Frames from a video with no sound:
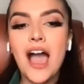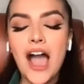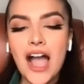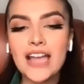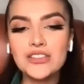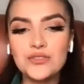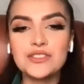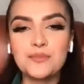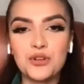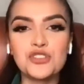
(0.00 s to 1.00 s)
I
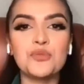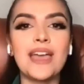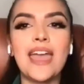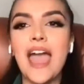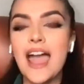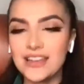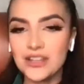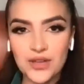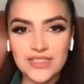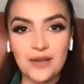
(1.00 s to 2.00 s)
used to push away
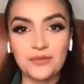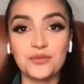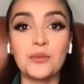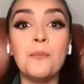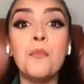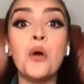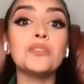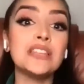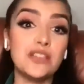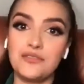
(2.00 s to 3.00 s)
anyone that was
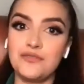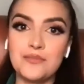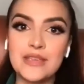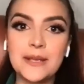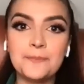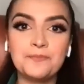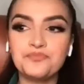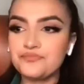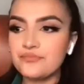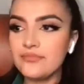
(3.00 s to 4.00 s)
remotely good for me
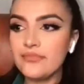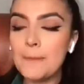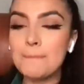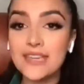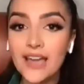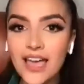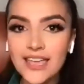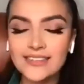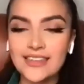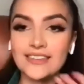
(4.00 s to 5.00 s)

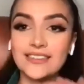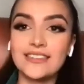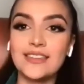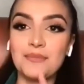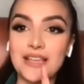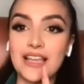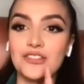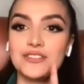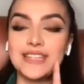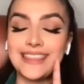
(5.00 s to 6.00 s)
because, and this is something I
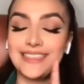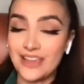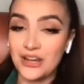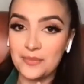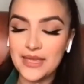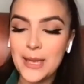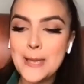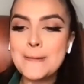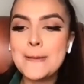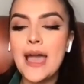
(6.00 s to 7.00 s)
learned in therapy,
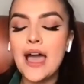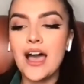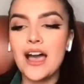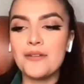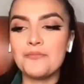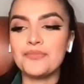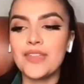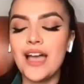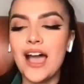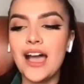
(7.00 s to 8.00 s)
um,
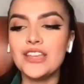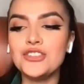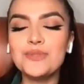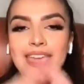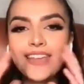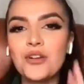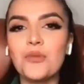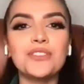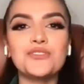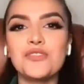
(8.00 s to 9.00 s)
you can't
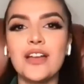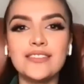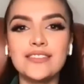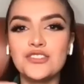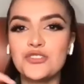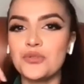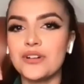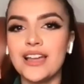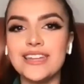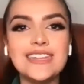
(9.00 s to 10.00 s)
always trust
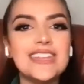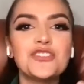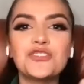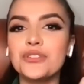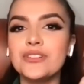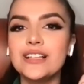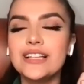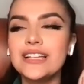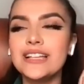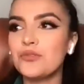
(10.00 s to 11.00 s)
your initial
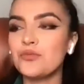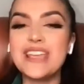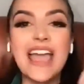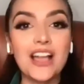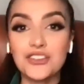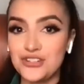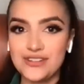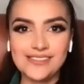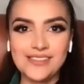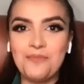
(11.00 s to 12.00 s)
reaction
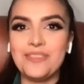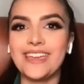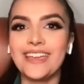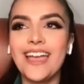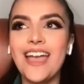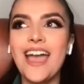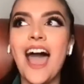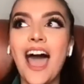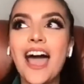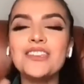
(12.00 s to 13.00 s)
to something.
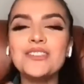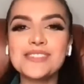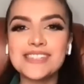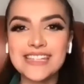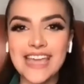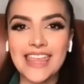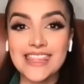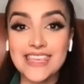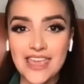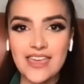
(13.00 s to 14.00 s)
I used to get
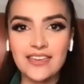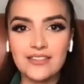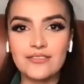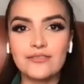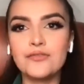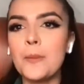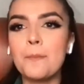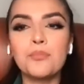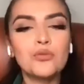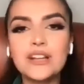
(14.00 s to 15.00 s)
the ick
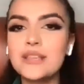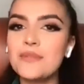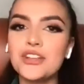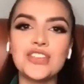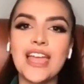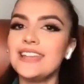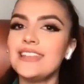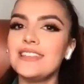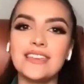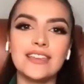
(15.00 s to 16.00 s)
from pretty much
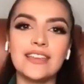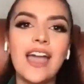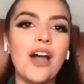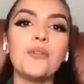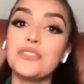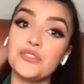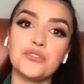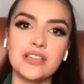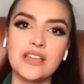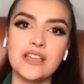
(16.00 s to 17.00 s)
anything healthy
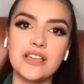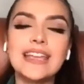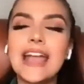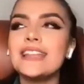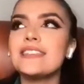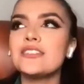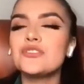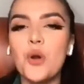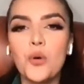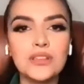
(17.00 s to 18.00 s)
early on, like anything
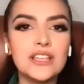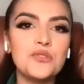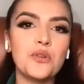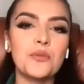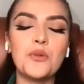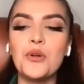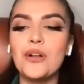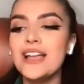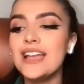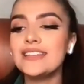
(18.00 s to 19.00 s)
totally
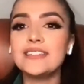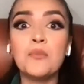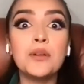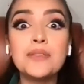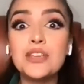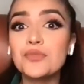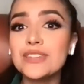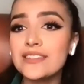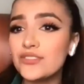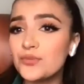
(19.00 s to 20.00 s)
normal, someone being
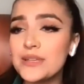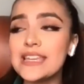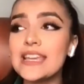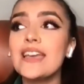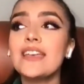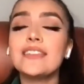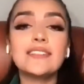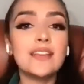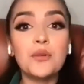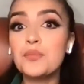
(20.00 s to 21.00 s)
really sweet,
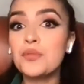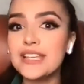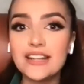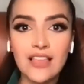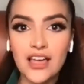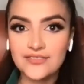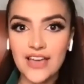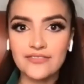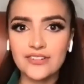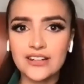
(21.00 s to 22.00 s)
someone putting in a lot of
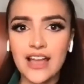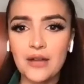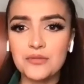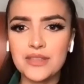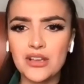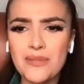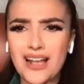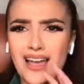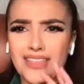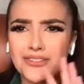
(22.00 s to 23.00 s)
effort. I would be like, oh my
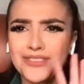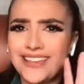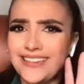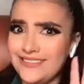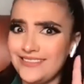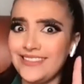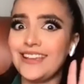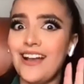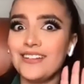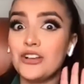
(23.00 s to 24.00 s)
God, they're like,
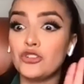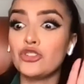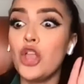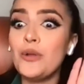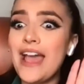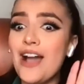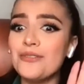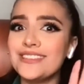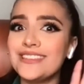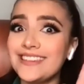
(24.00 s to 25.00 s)
slow down.
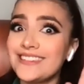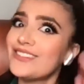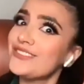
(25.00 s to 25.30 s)
That's a